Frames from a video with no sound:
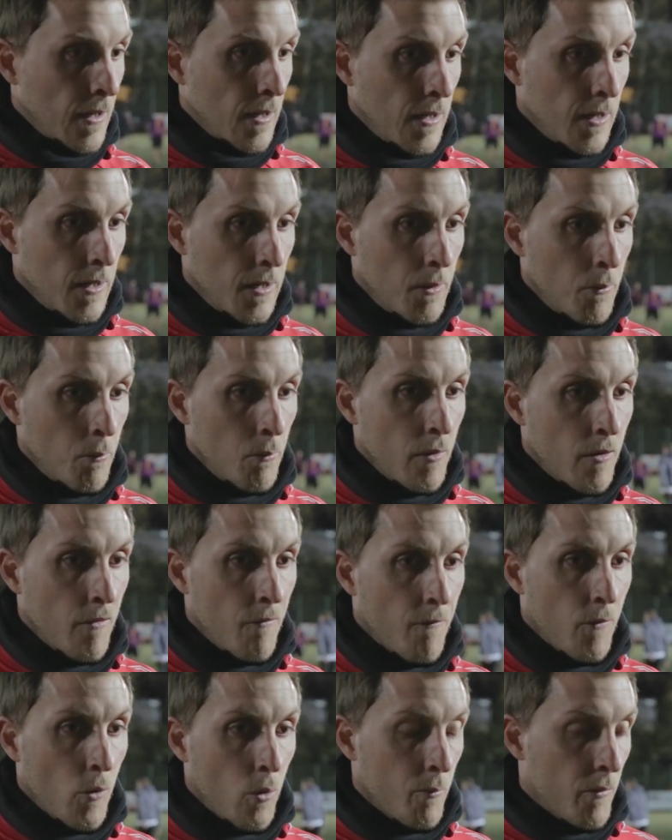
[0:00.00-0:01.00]

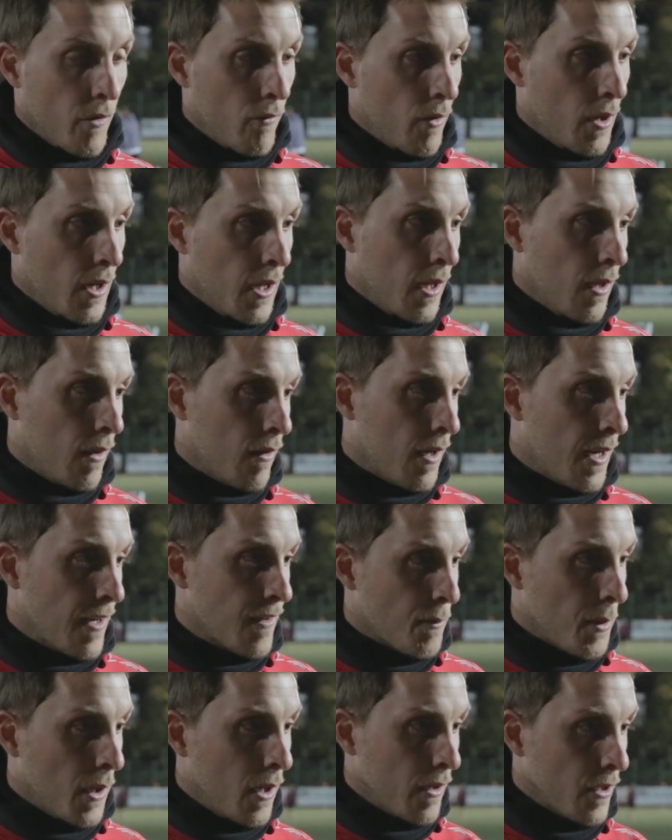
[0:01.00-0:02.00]
have formed a really
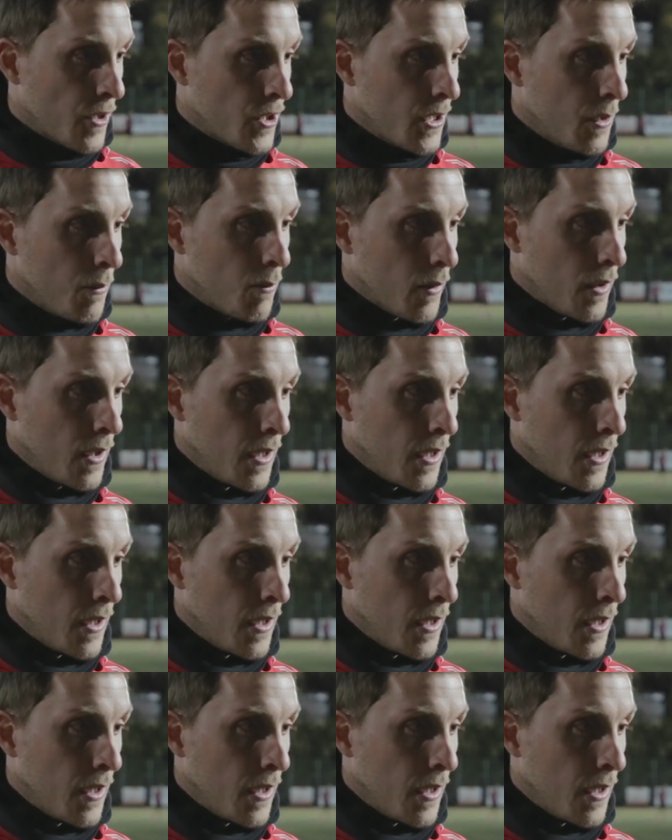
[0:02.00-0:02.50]
nice partnership,